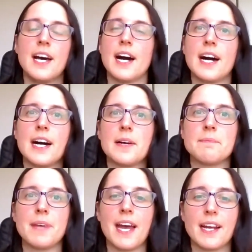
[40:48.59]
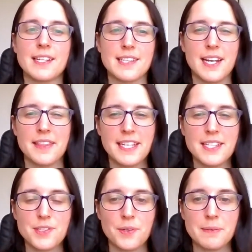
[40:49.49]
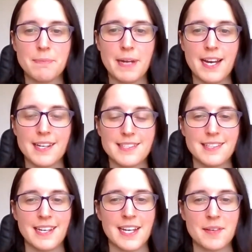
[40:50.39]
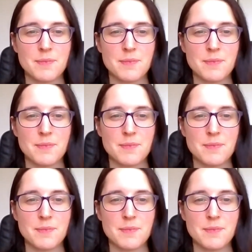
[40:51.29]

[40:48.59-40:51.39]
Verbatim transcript: because um, I think it's all about um,